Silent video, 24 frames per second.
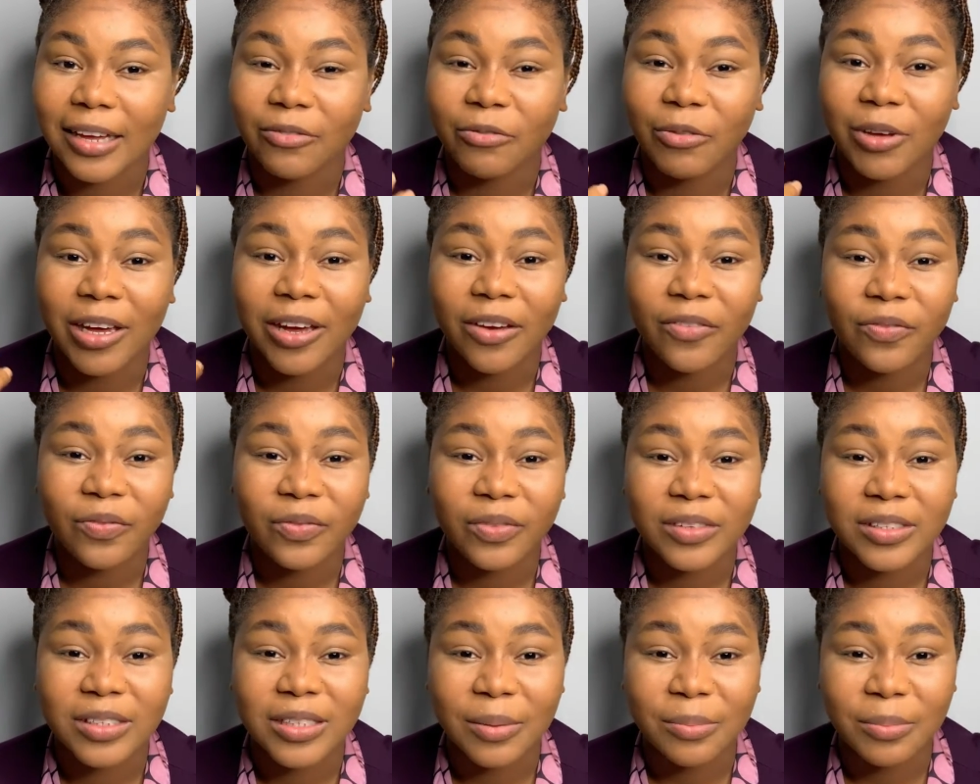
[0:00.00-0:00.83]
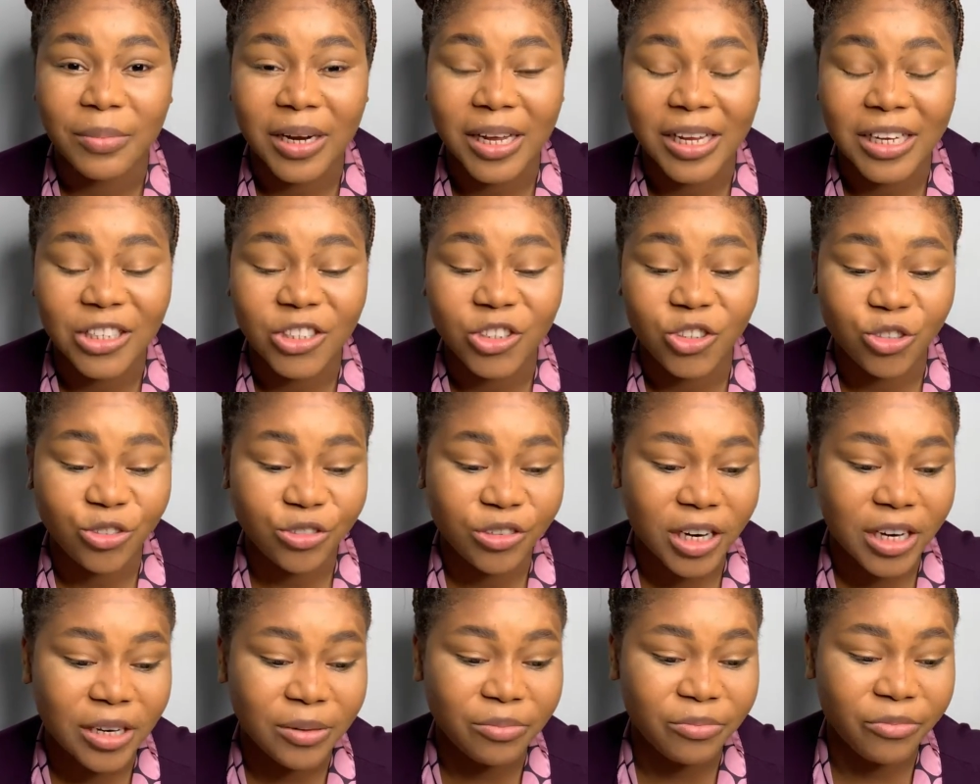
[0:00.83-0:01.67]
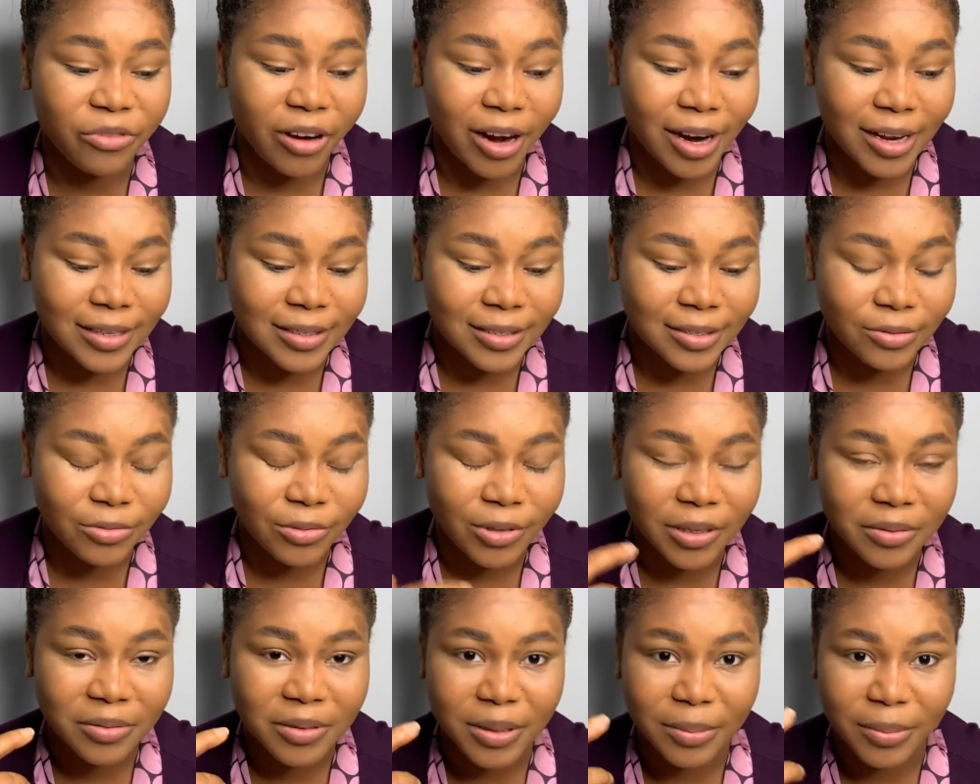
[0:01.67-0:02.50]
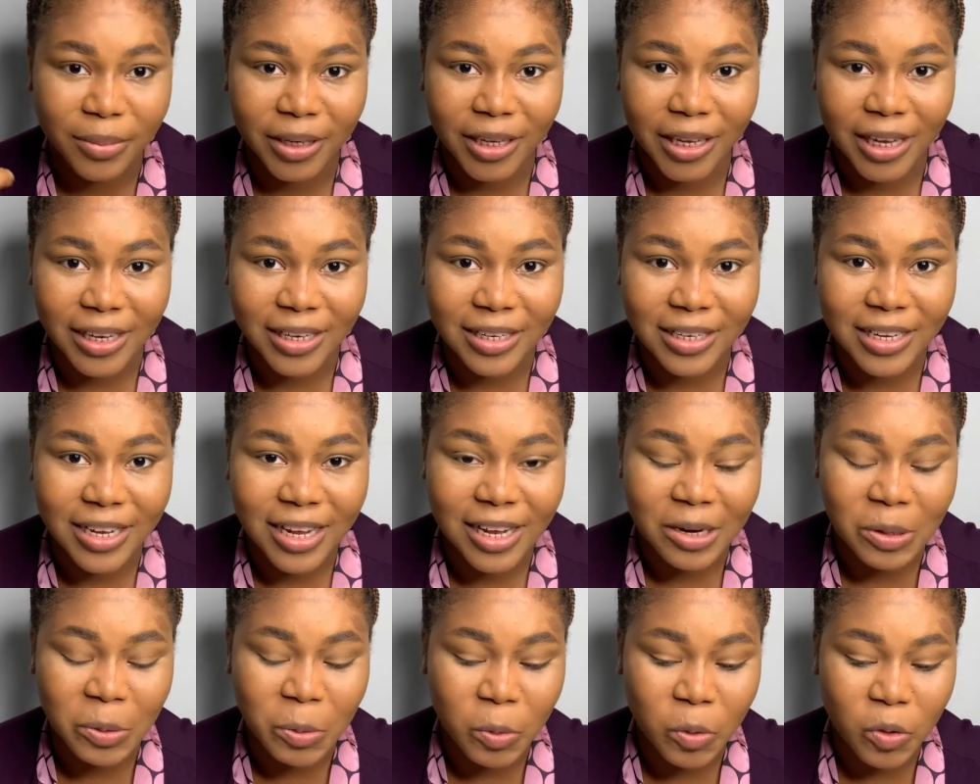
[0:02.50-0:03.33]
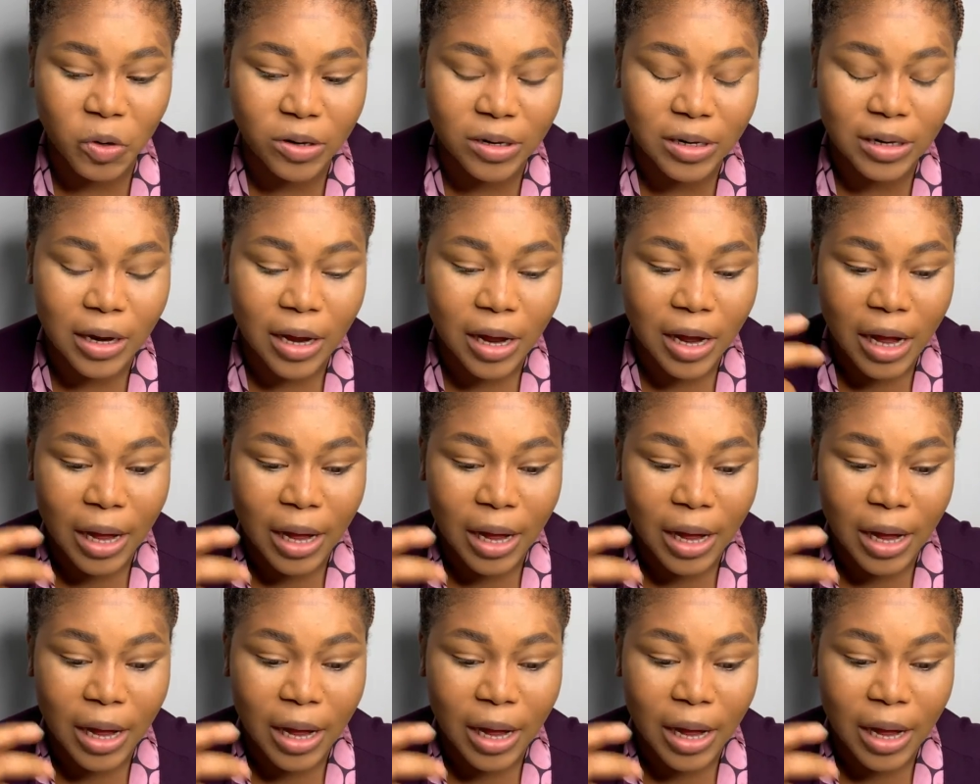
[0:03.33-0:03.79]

we have some Nigerian brands, we have some Ghanaian owned